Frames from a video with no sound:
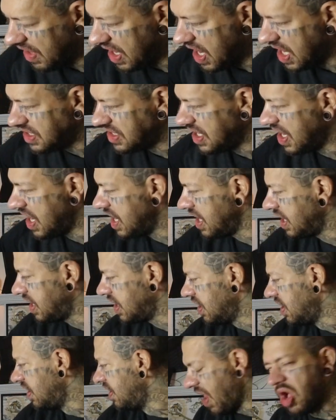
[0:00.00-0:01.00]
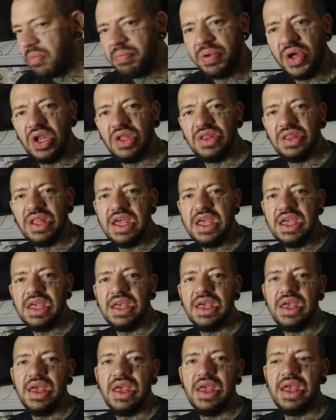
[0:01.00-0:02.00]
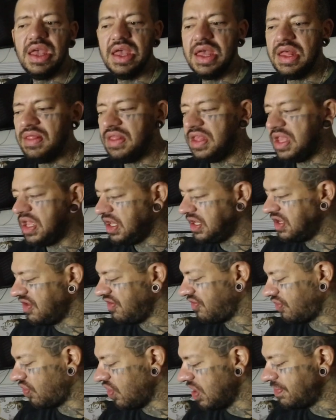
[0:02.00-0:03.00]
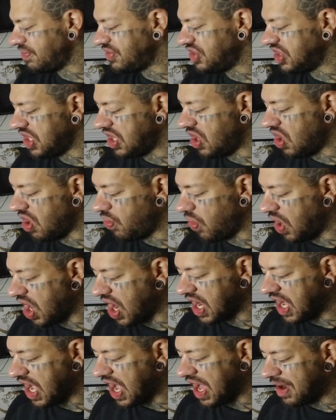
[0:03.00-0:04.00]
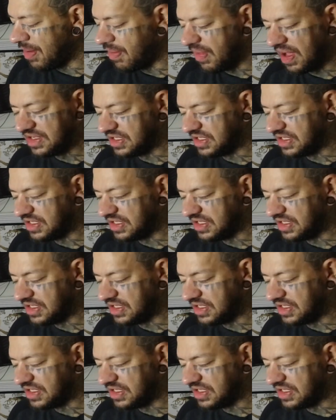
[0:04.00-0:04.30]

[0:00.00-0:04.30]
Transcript: that I take. I'll put a link in the description on where I got them.